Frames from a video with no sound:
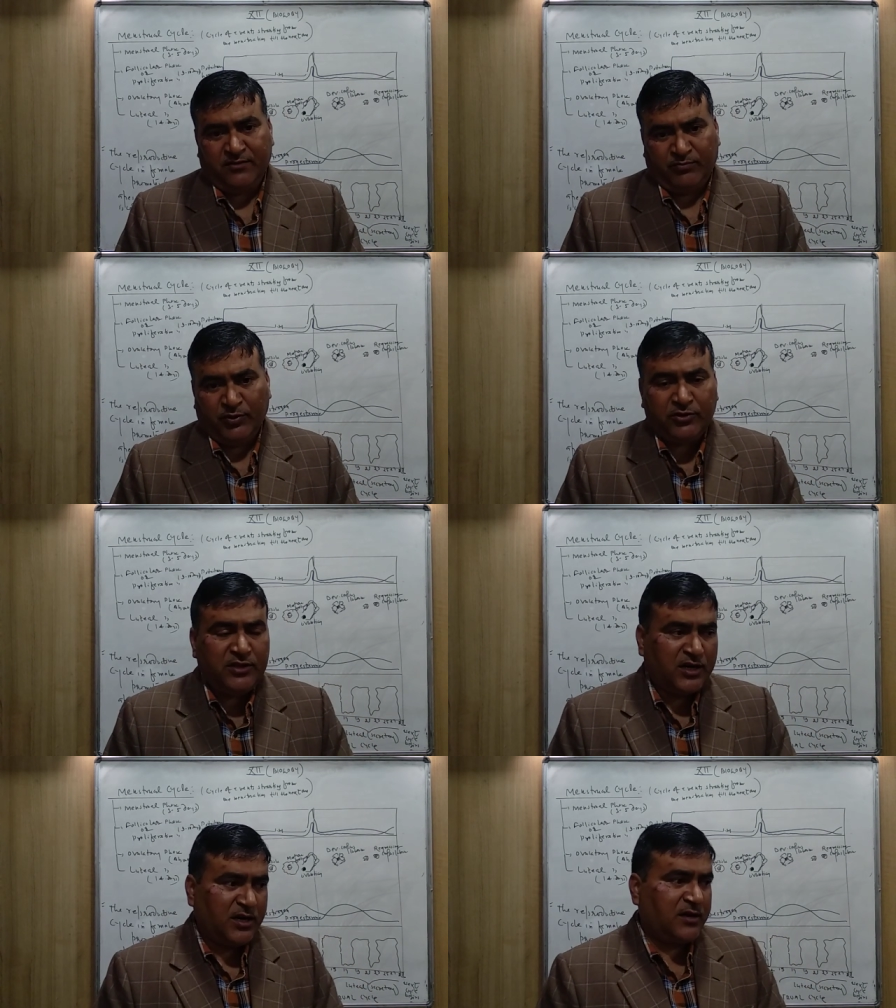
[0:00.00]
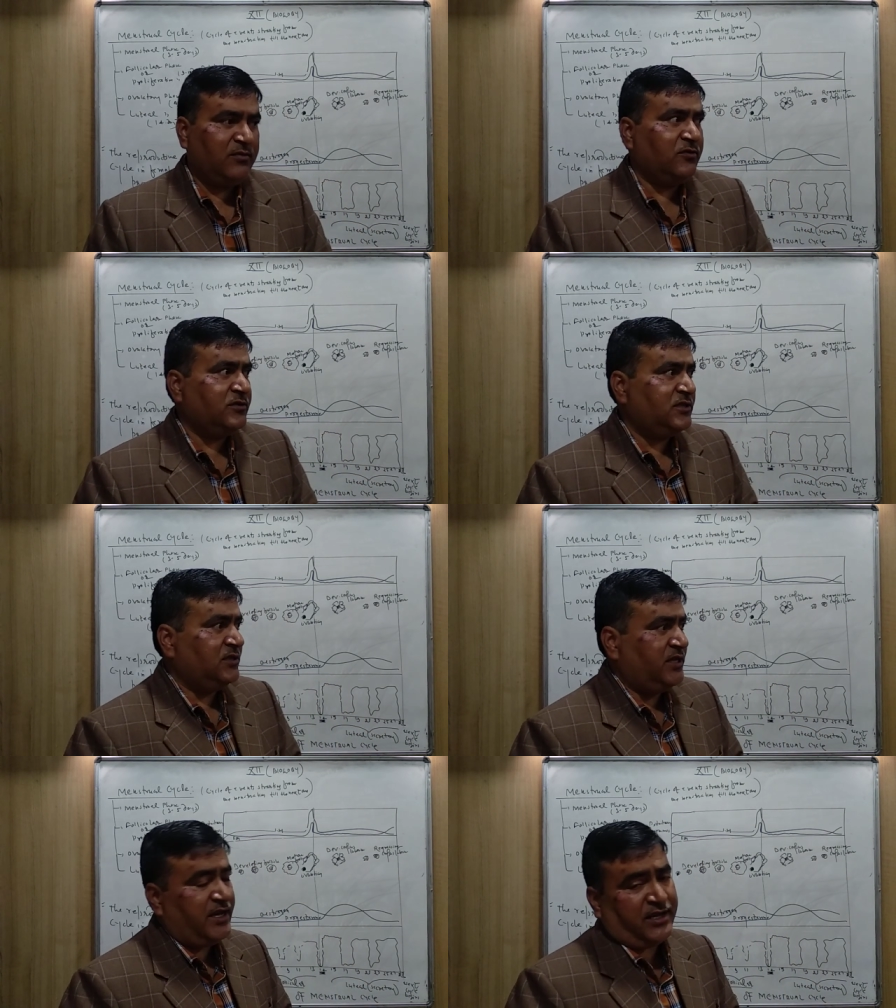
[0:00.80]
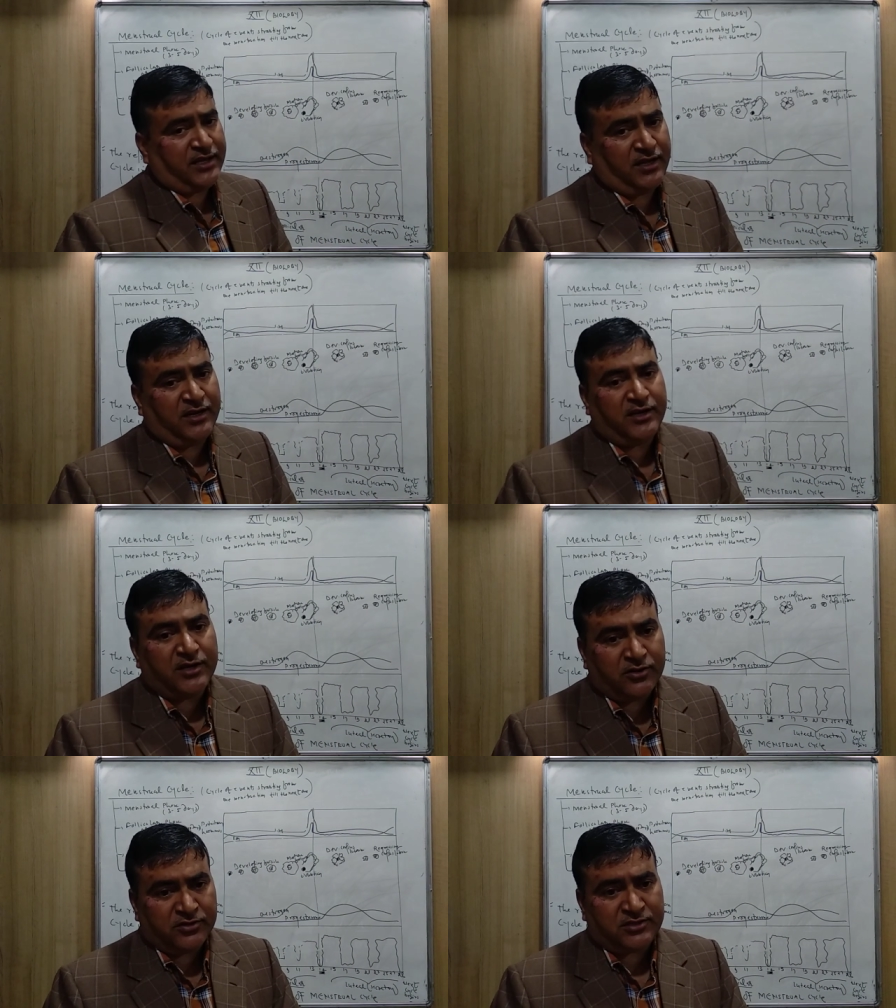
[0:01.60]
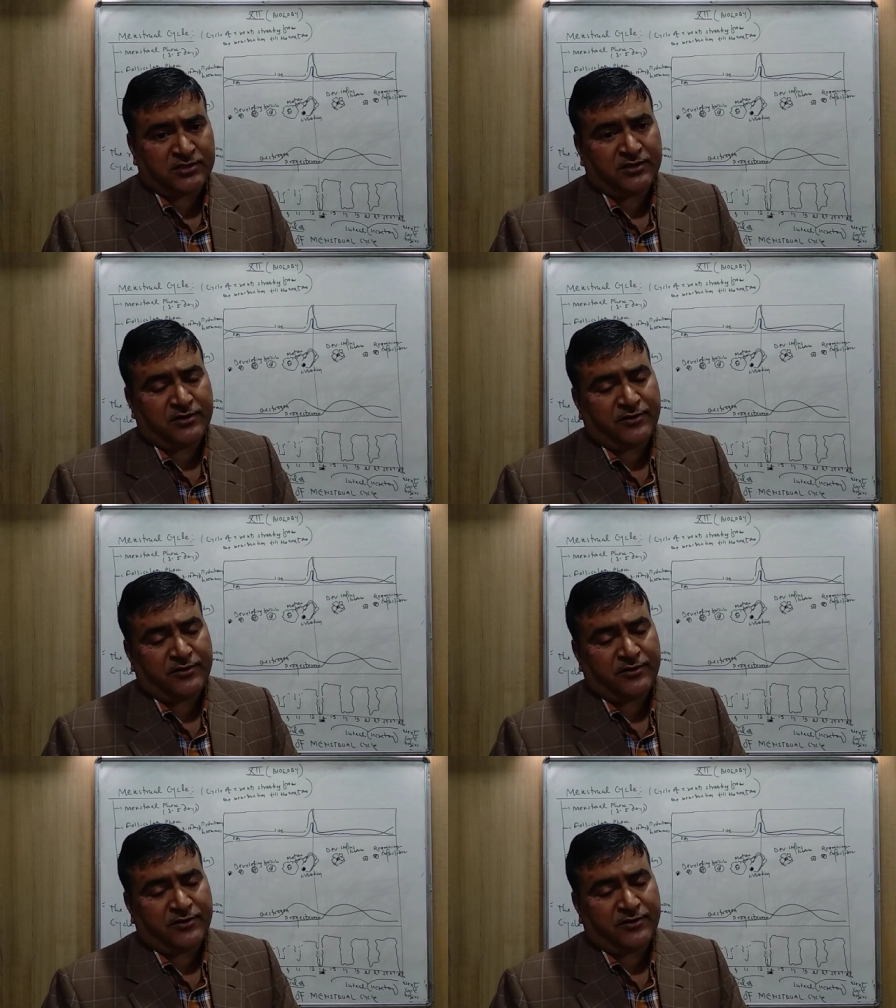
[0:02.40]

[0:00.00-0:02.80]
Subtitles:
Both the hormones, they induce